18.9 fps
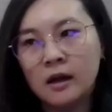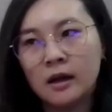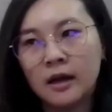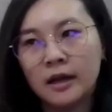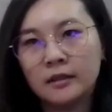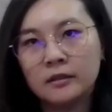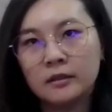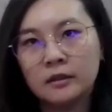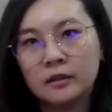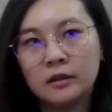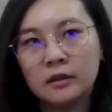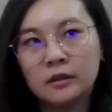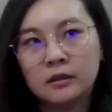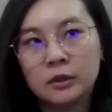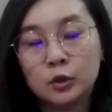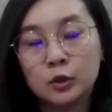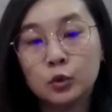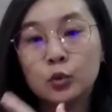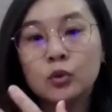like
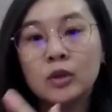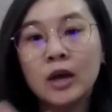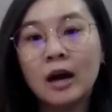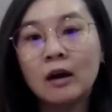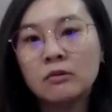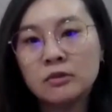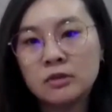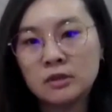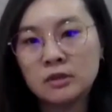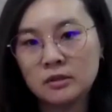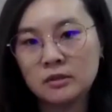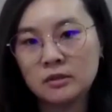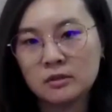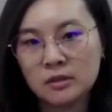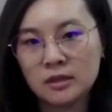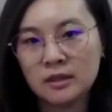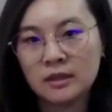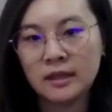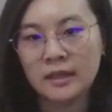the
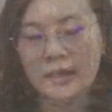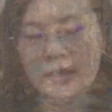2000s in